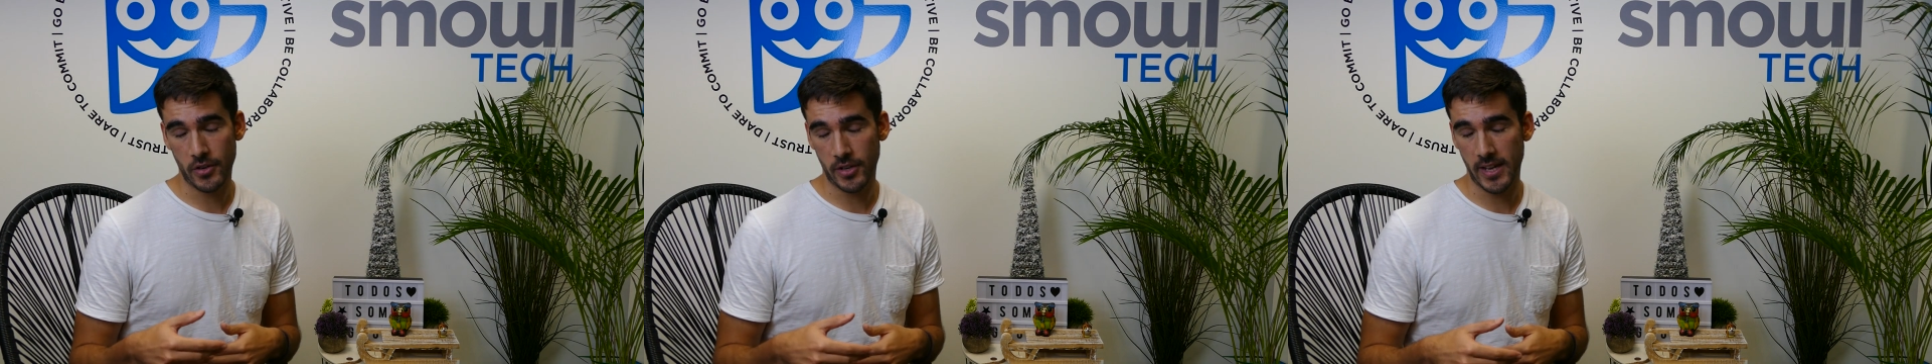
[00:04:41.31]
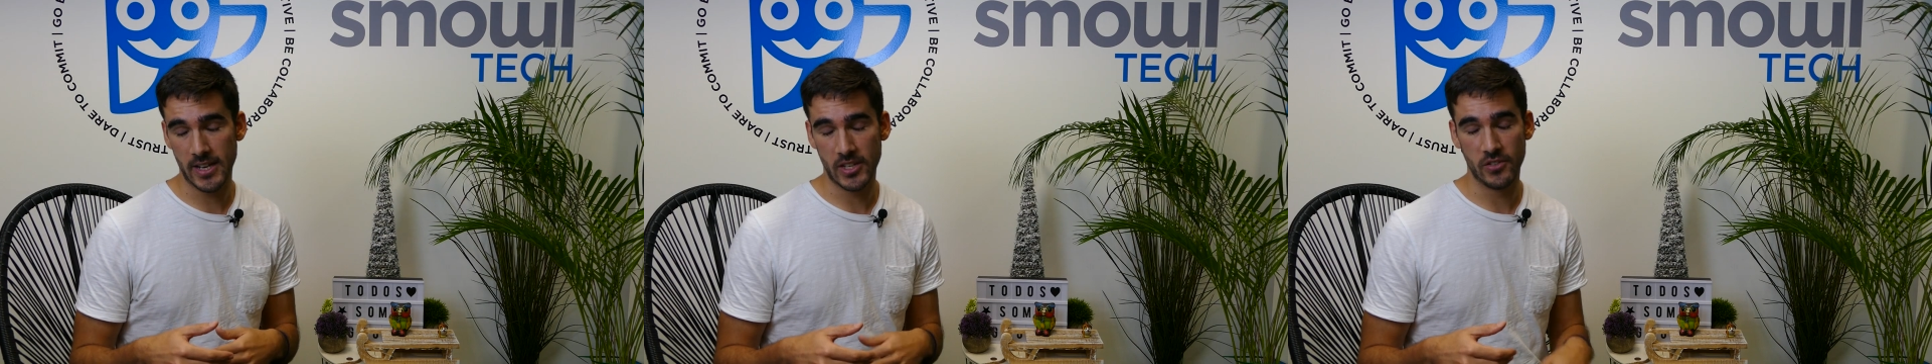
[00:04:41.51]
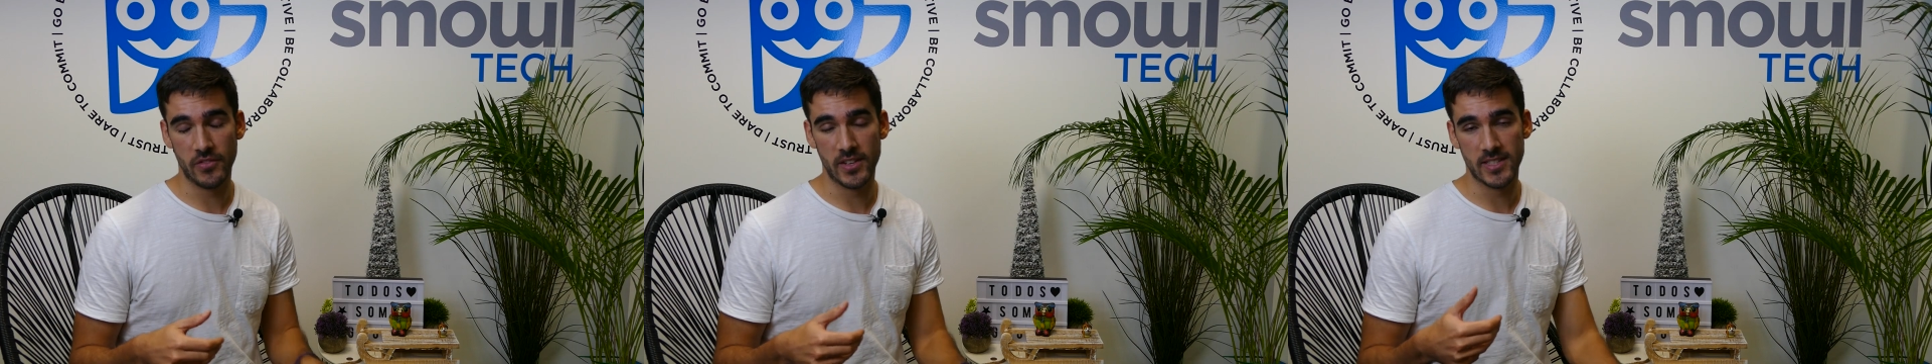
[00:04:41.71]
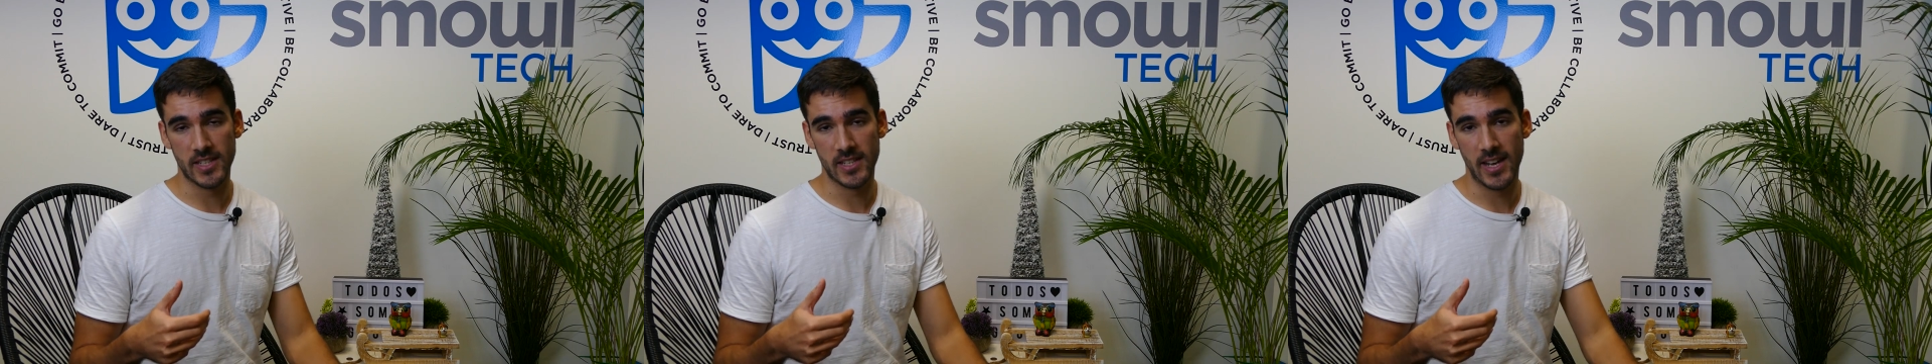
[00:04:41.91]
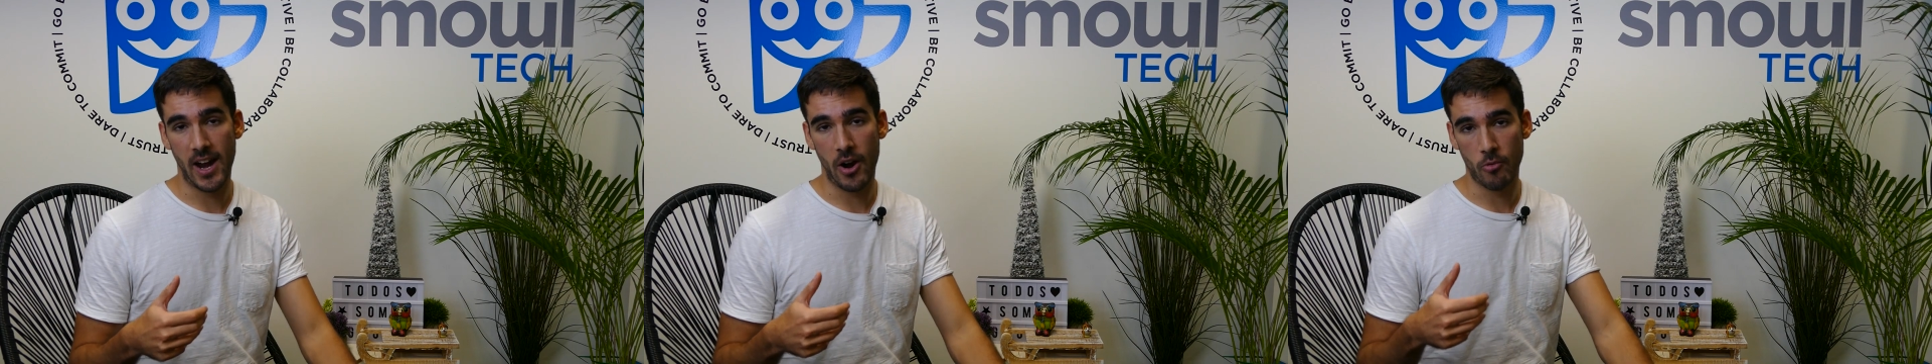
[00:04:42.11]
don't forget to
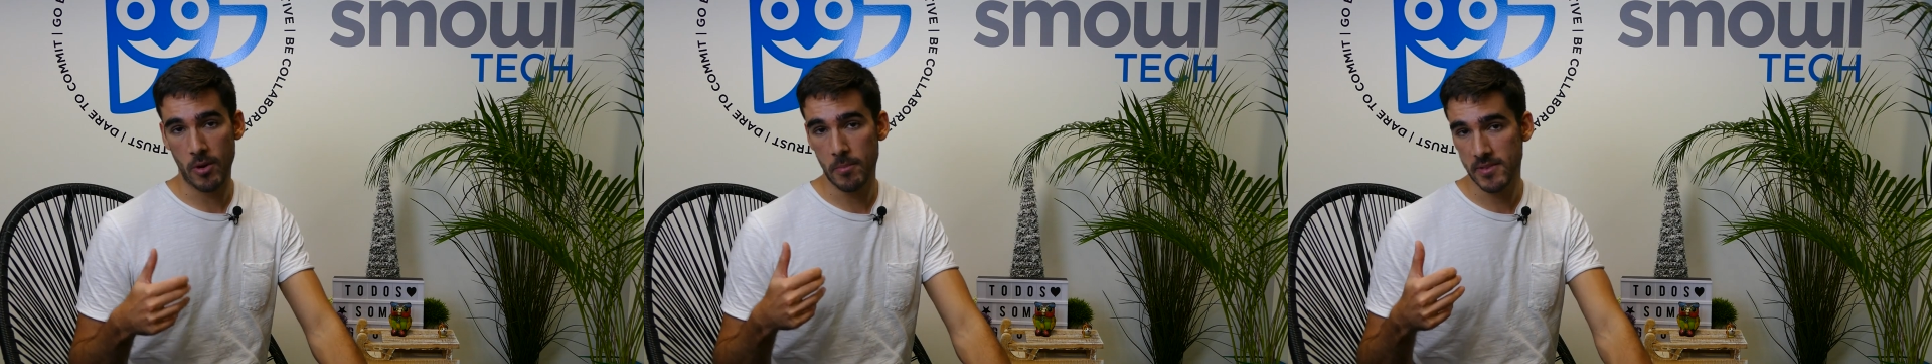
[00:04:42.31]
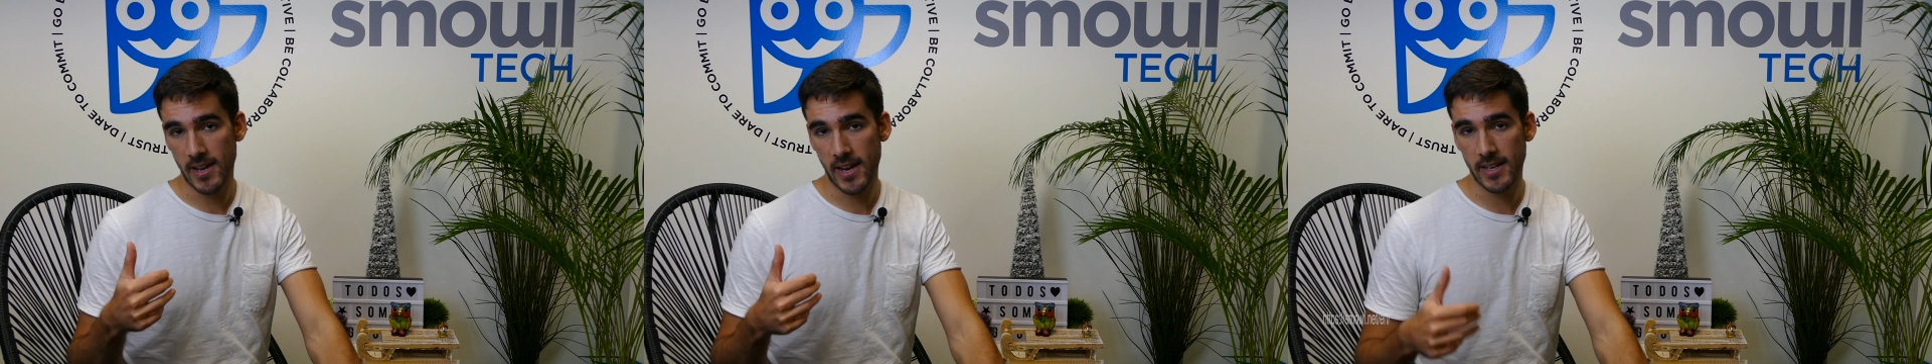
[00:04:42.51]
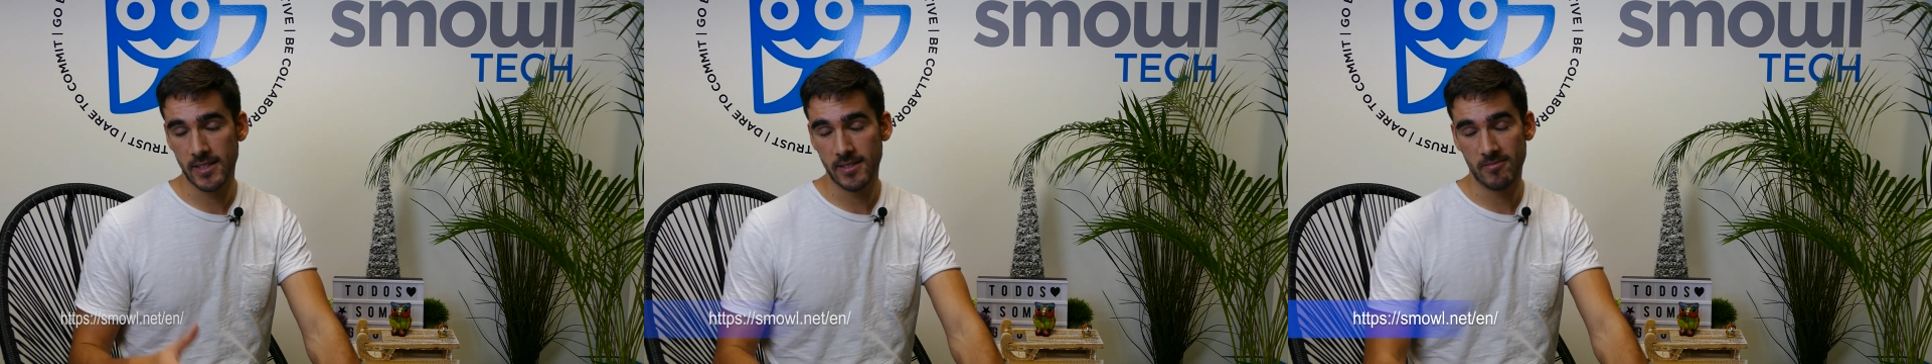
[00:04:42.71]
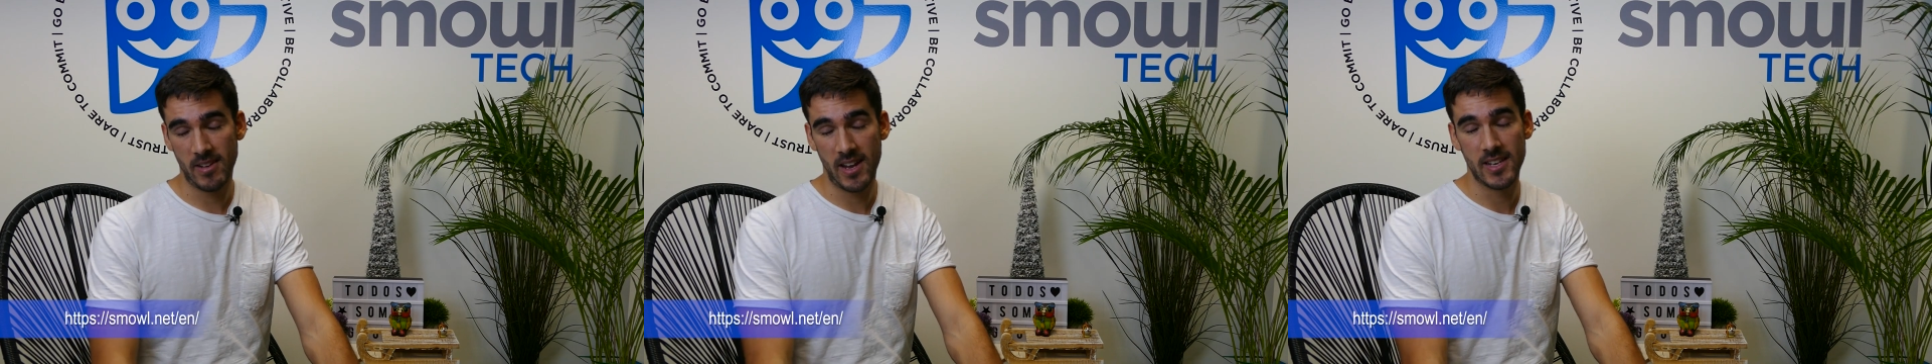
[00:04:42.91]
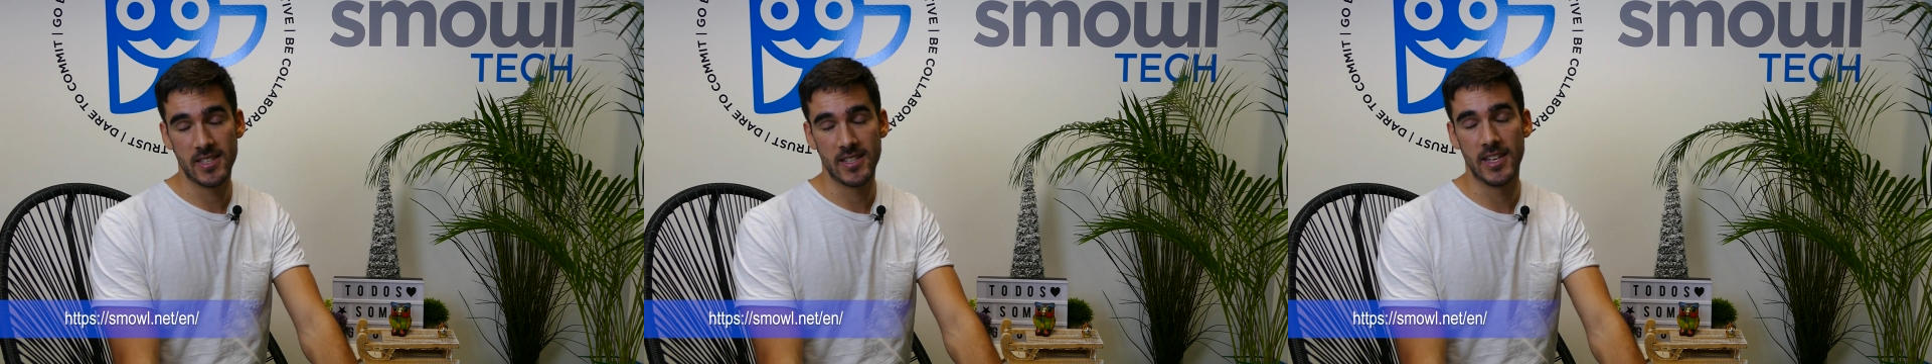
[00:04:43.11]
visit our website